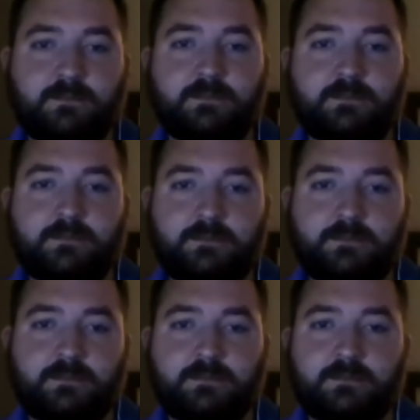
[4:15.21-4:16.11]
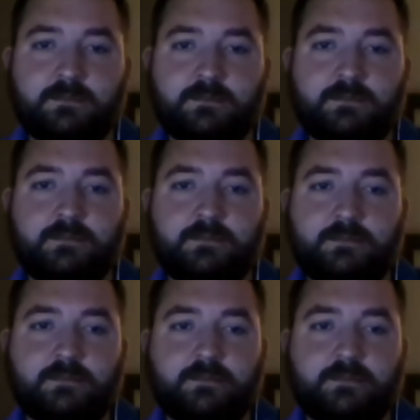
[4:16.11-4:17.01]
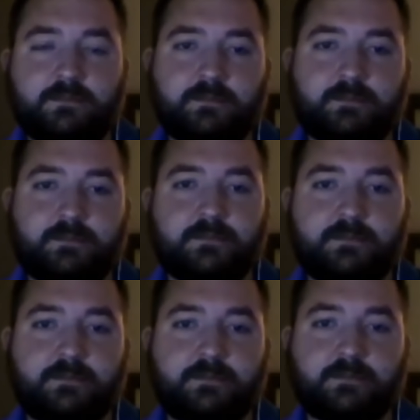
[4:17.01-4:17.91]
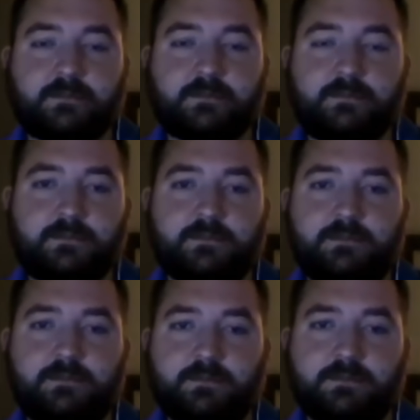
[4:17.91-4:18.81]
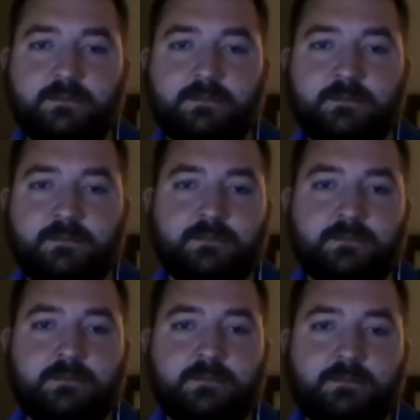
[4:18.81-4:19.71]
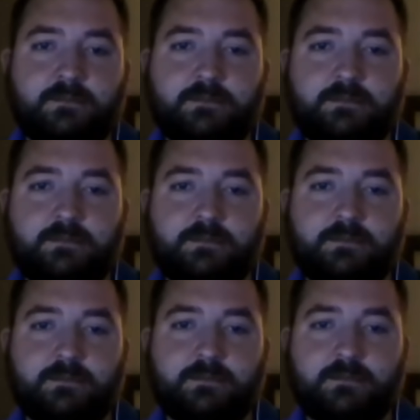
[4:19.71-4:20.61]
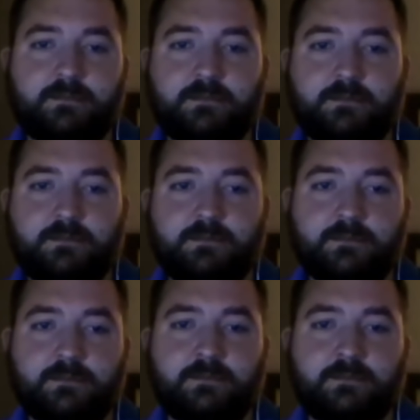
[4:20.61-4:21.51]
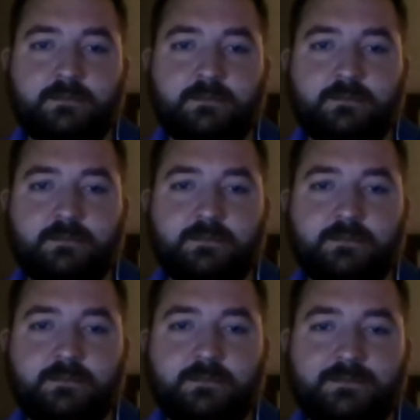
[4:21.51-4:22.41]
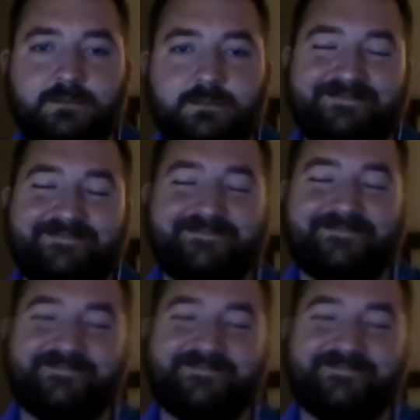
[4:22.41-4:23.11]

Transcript: This person isn't speaking.